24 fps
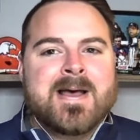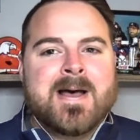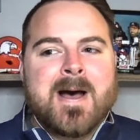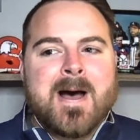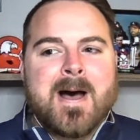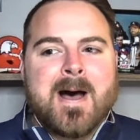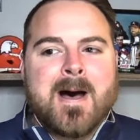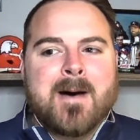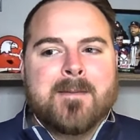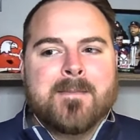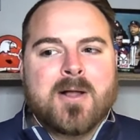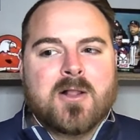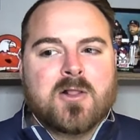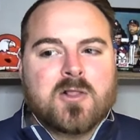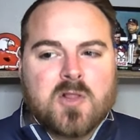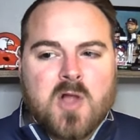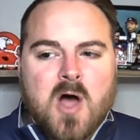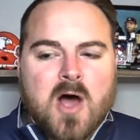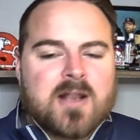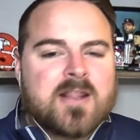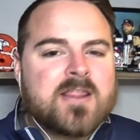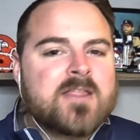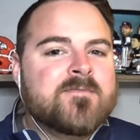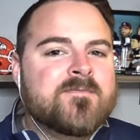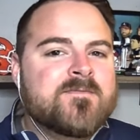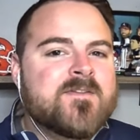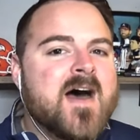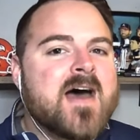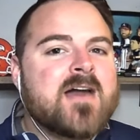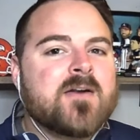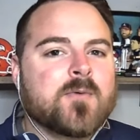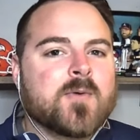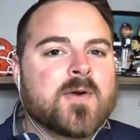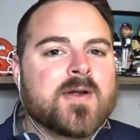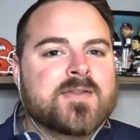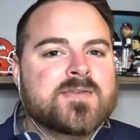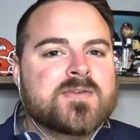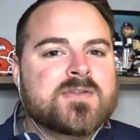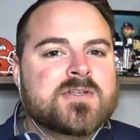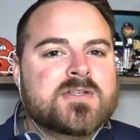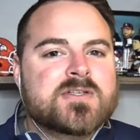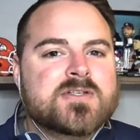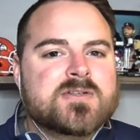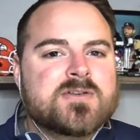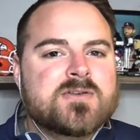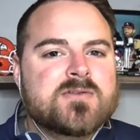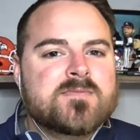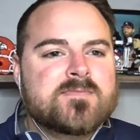A lot of the
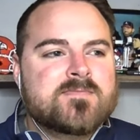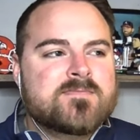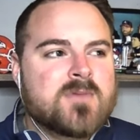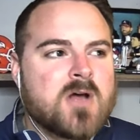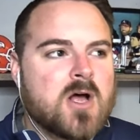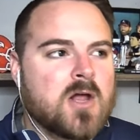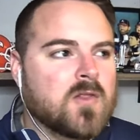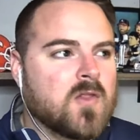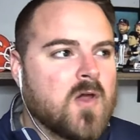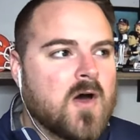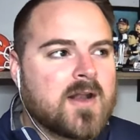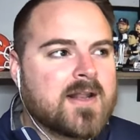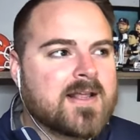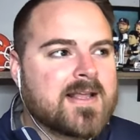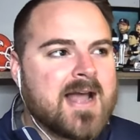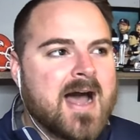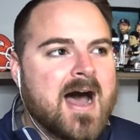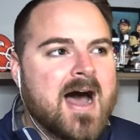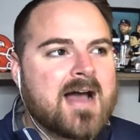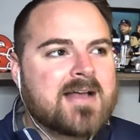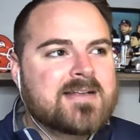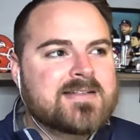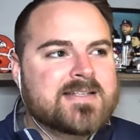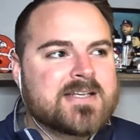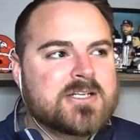veterans, a lot of guys